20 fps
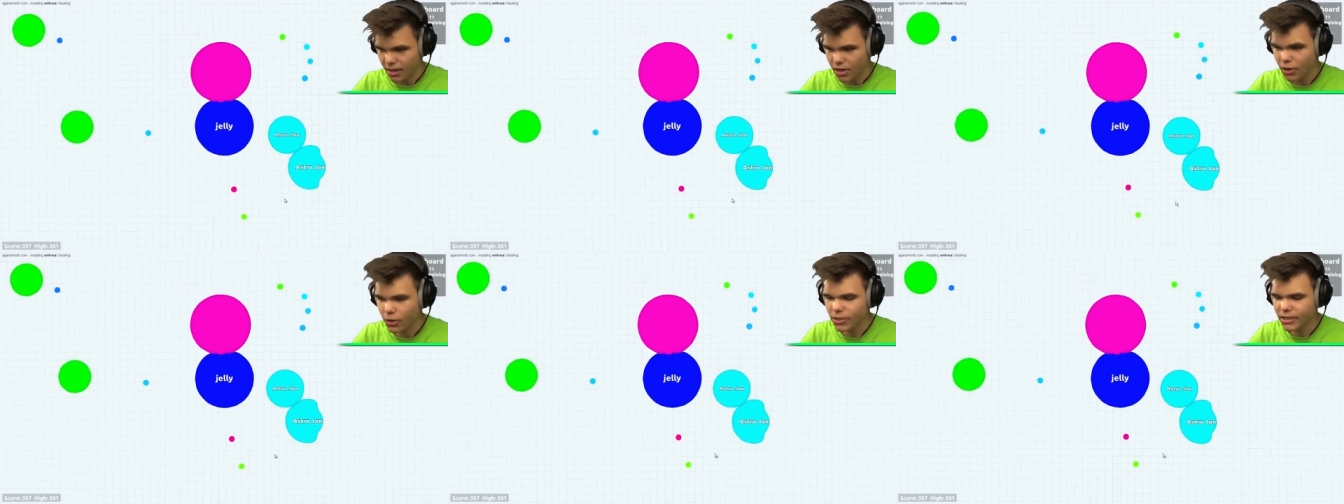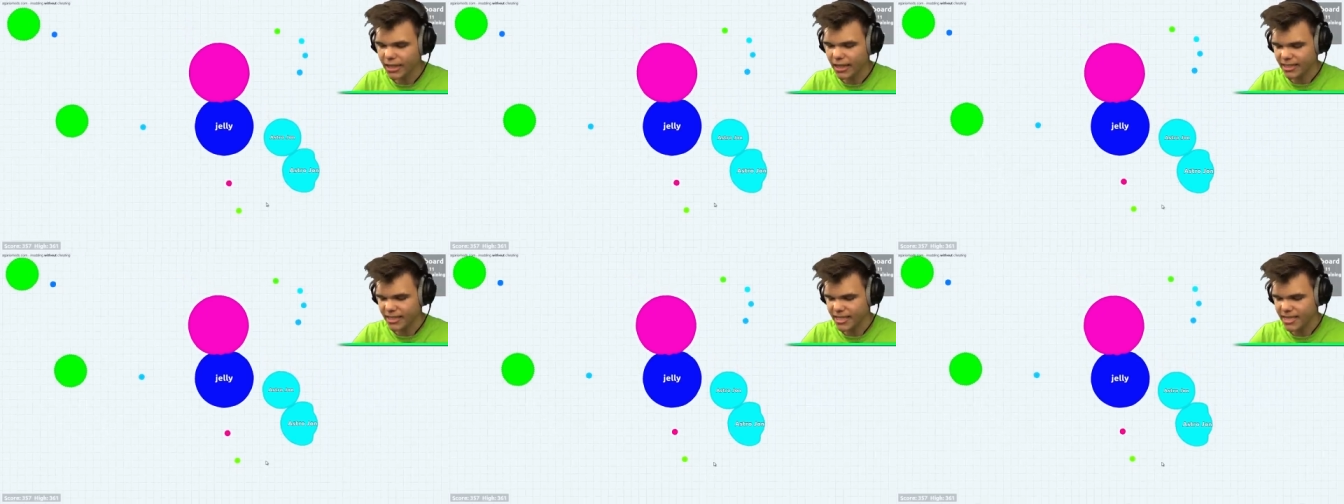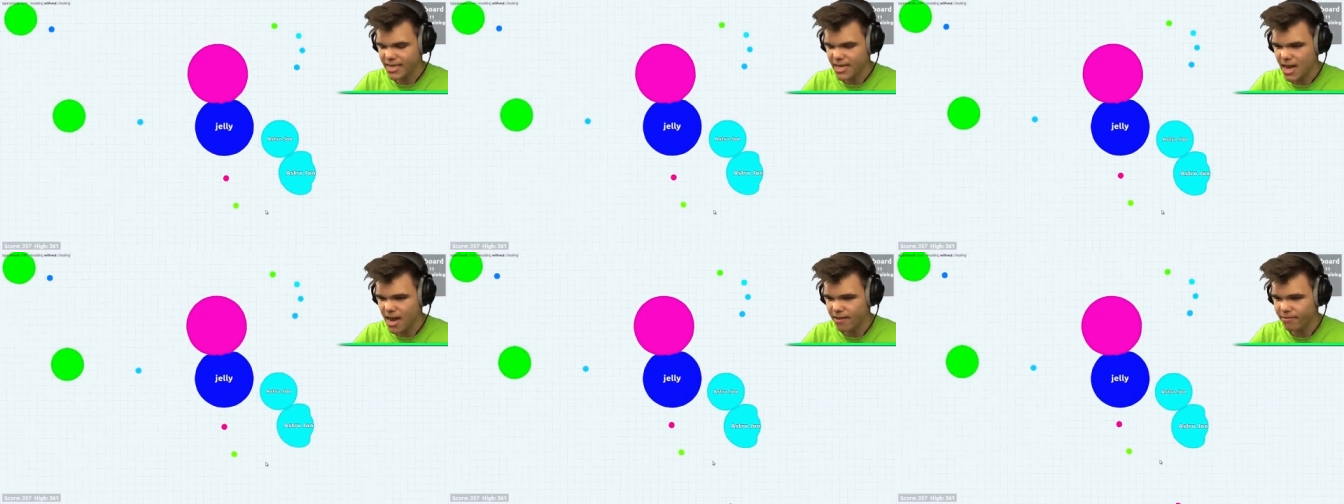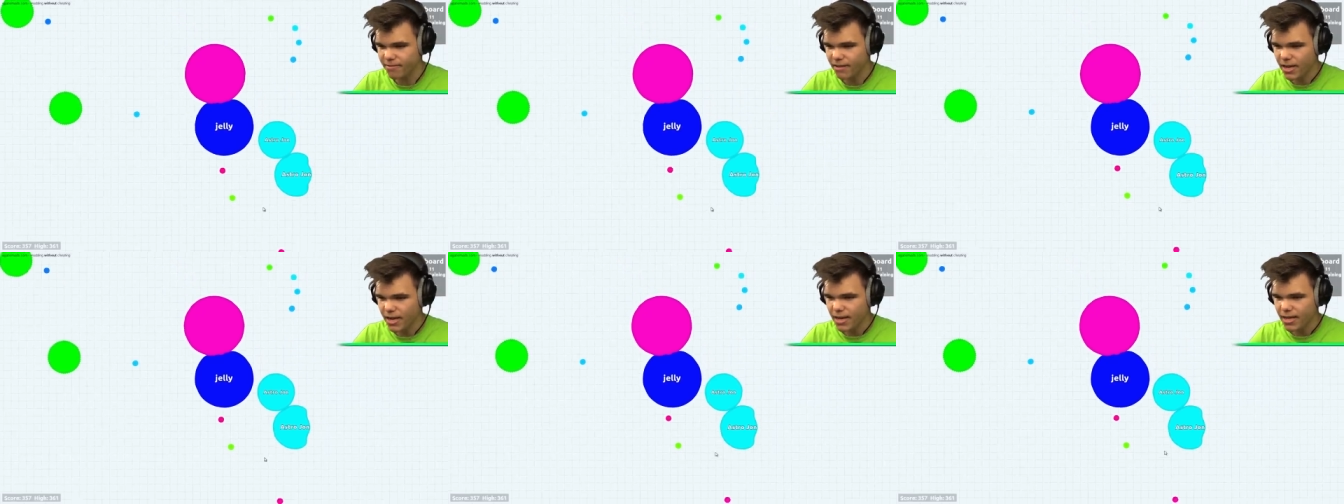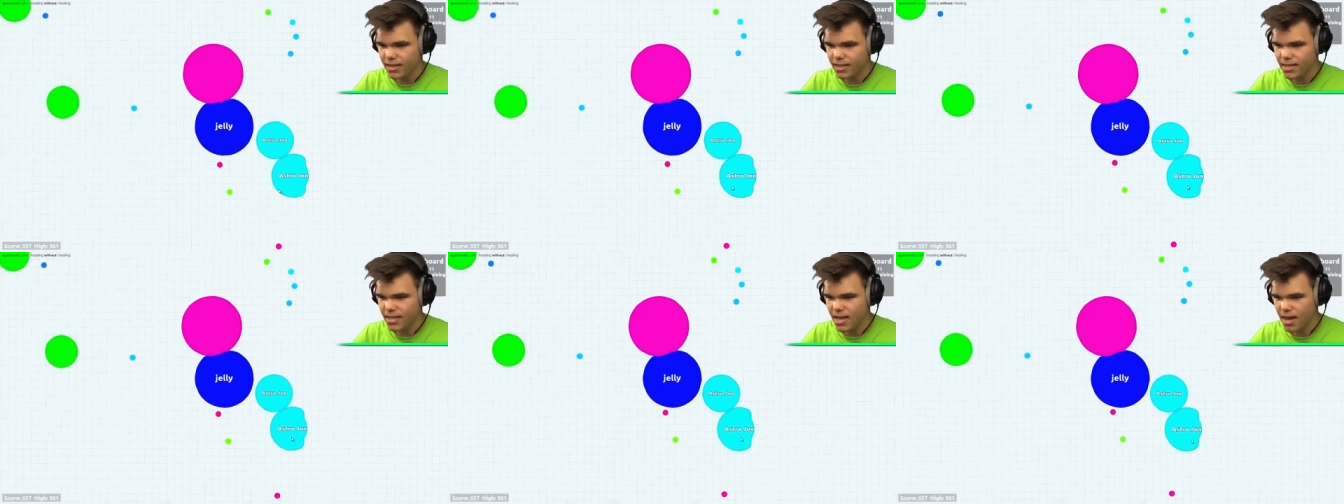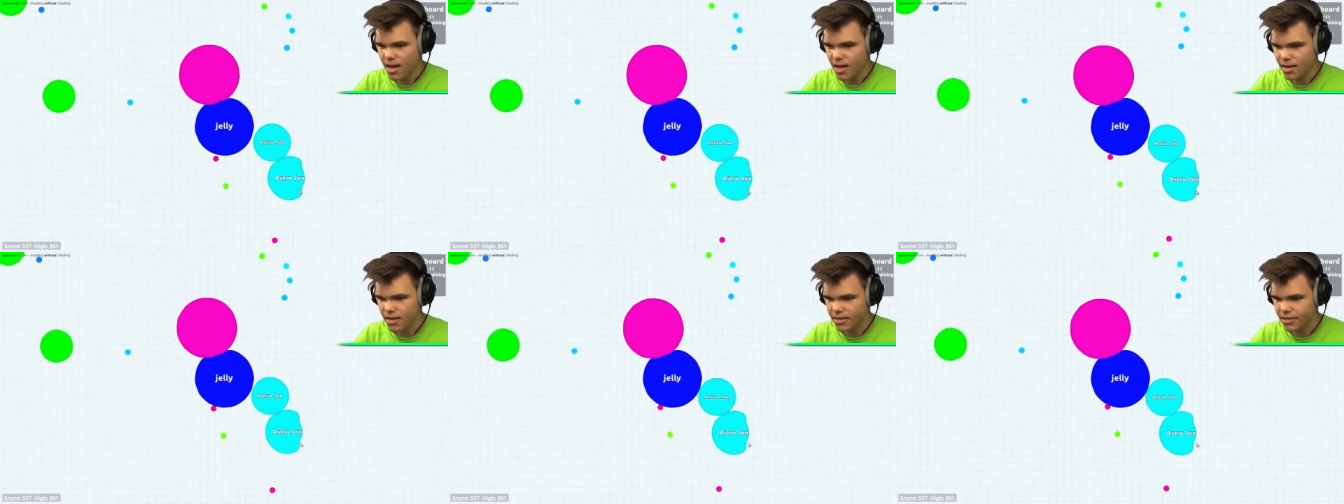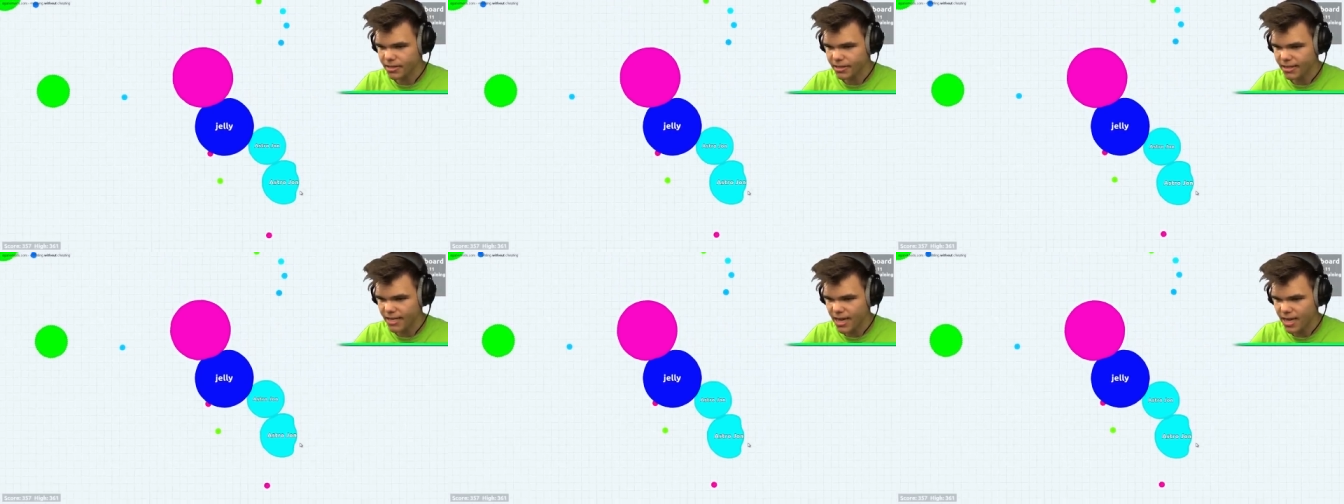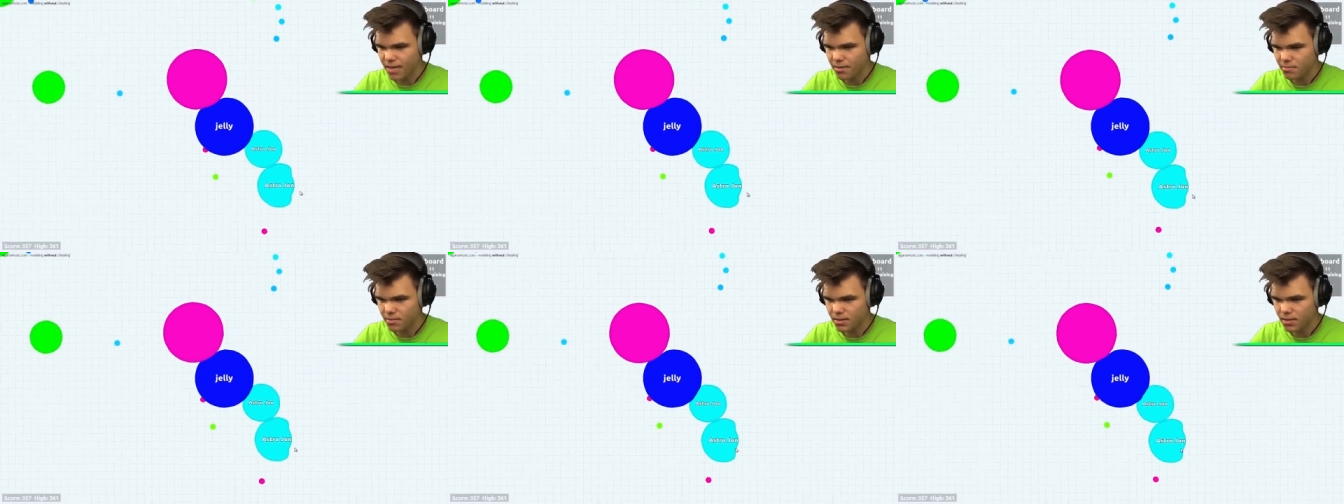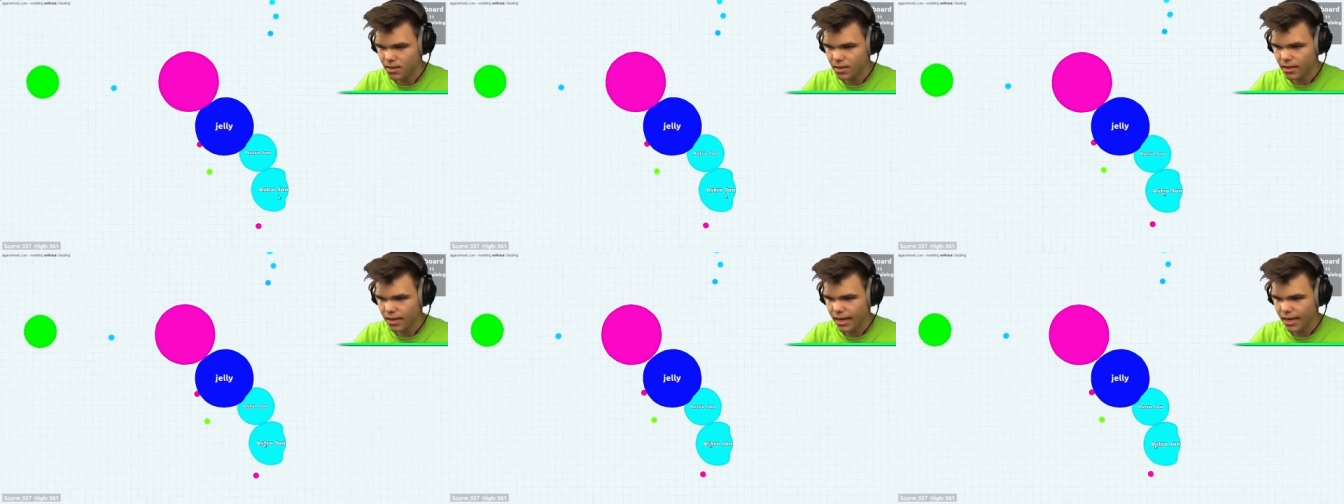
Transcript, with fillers: Who doesn't love The Hunger Games?